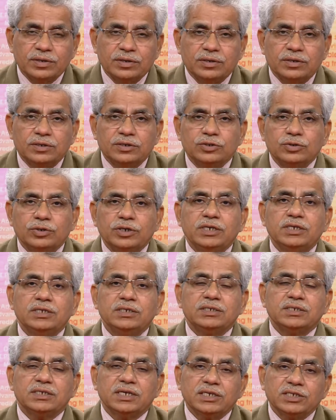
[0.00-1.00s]
So in
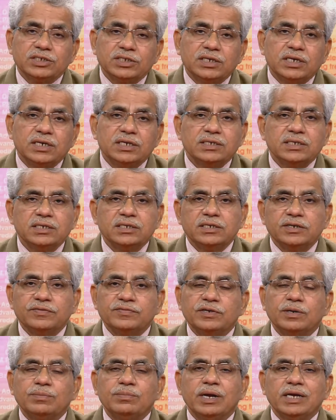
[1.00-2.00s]
such cases, if
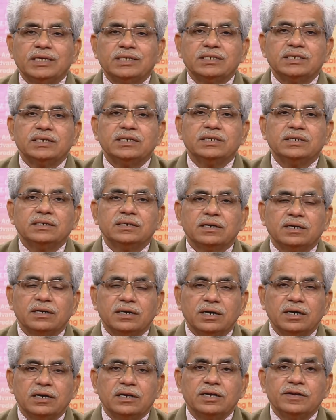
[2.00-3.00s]
some accident
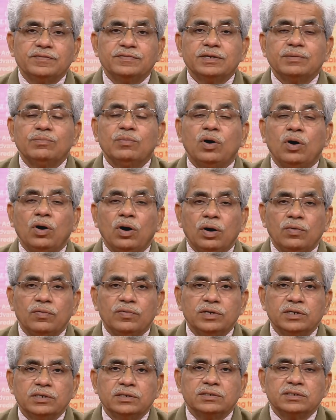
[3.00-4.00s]
occur, if
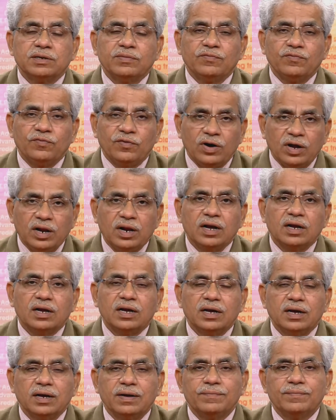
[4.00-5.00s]
some fall
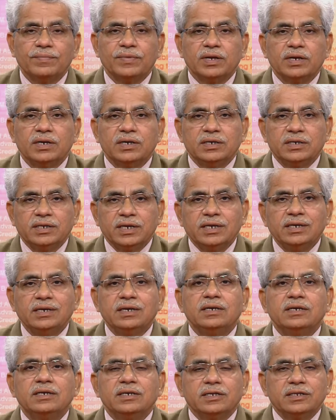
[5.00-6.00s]
occur, then
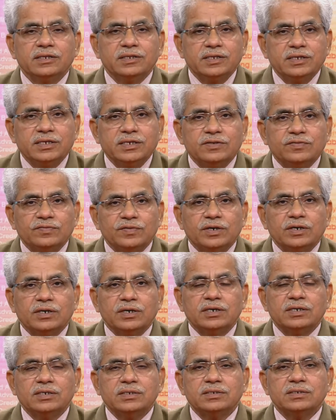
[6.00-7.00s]
these
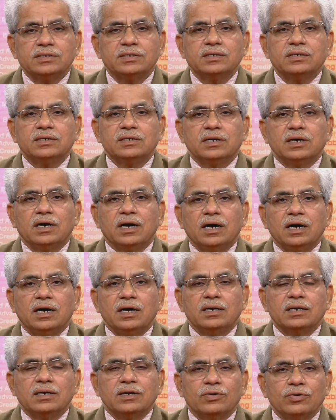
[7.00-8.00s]
workers are
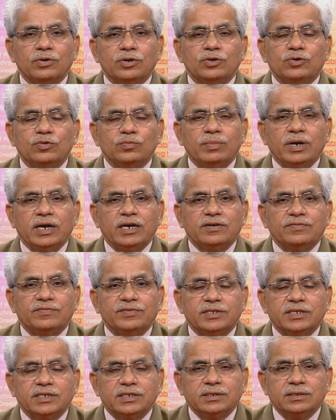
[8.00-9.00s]
going to meet with
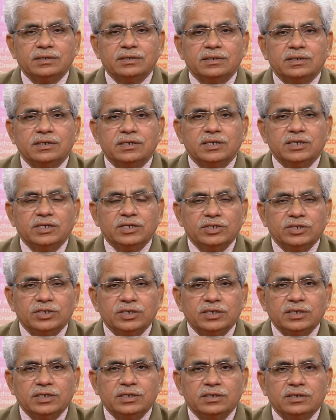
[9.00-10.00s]
an
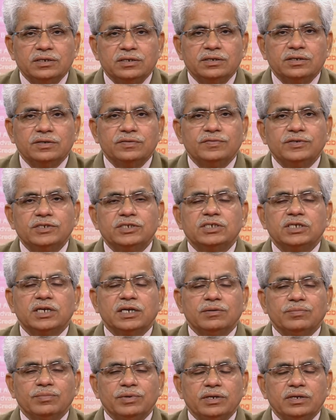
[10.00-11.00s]
injury which
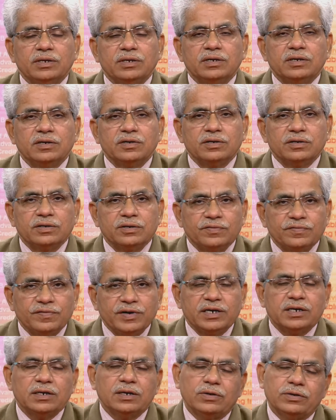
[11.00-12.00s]
can be
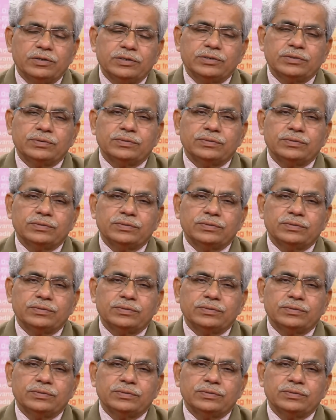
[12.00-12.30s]
fatal also.